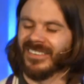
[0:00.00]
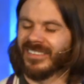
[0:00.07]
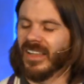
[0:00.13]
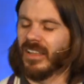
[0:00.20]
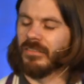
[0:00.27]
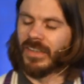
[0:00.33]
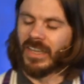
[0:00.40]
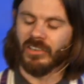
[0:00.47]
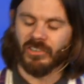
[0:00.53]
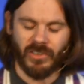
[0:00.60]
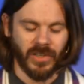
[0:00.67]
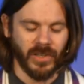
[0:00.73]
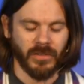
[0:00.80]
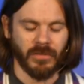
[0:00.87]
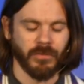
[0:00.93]

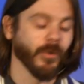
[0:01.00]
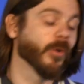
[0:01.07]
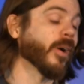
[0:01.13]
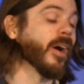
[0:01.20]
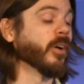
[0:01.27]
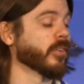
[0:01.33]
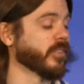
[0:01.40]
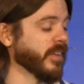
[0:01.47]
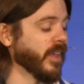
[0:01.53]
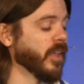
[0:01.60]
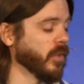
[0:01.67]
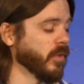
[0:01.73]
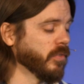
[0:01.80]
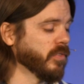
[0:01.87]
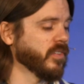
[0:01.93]
salvation for
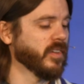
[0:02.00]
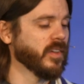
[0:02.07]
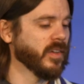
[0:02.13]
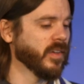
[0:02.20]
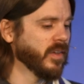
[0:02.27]
ourselves.